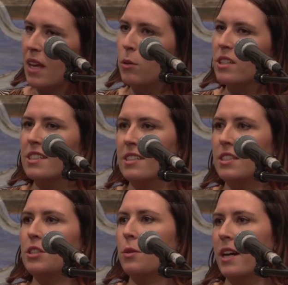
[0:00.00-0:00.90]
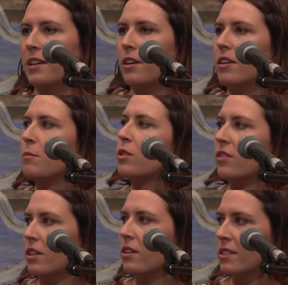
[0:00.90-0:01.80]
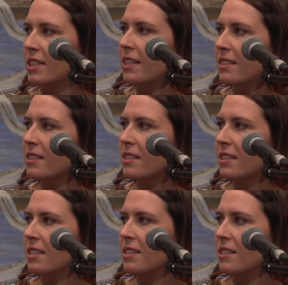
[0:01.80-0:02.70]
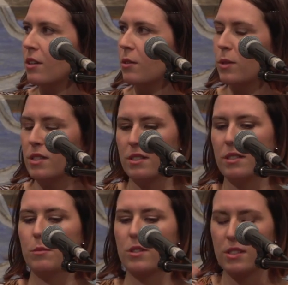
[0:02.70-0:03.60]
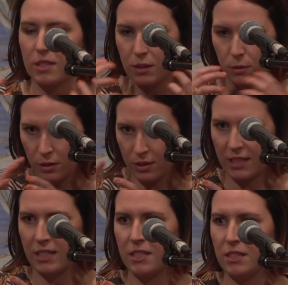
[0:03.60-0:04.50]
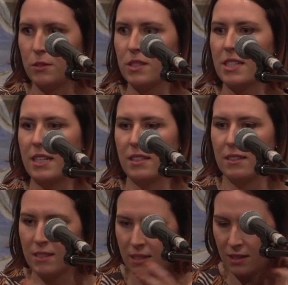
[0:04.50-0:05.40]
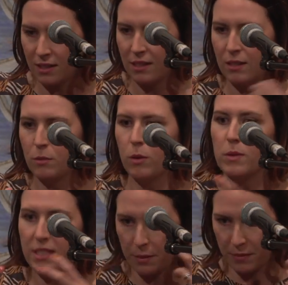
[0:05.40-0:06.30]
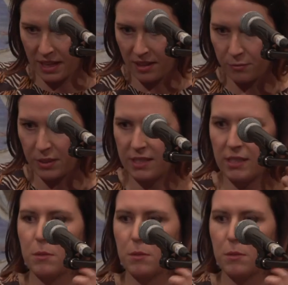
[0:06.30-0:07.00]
I wanted to situate her in more of a context, and so it wasn't that you were looking in and you were seeing what was coming out of Missy.